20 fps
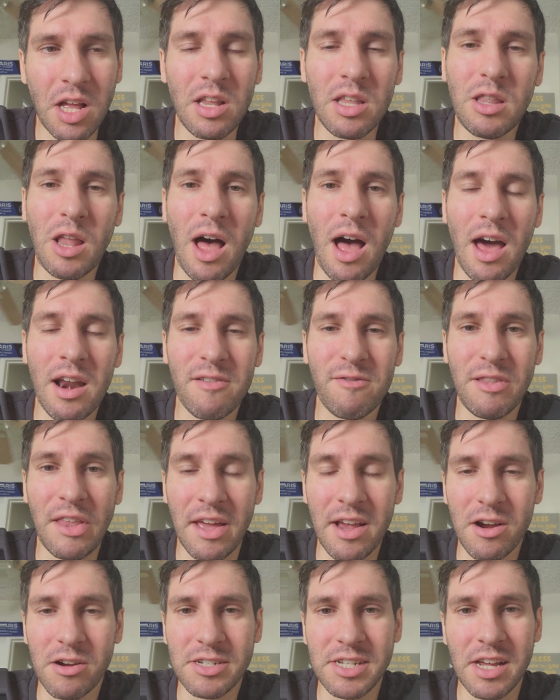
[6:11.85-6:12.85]
lot of
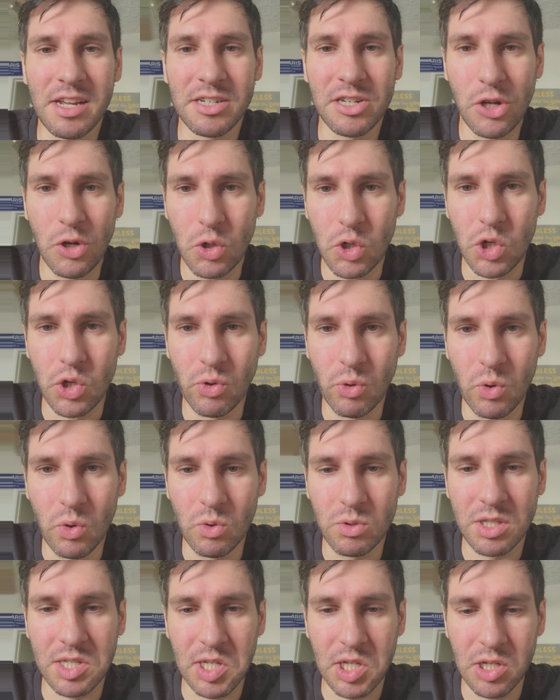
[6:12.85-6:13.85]
layers as usual
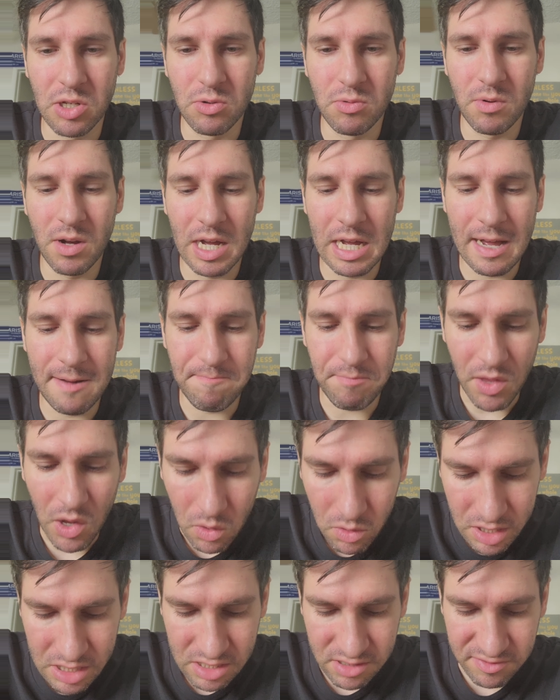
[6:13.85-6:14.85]
to um,
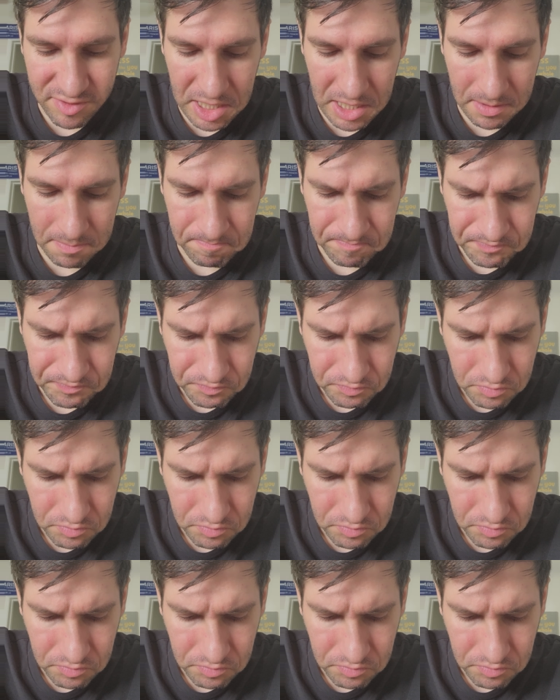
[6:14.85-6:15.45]
Nolan's film.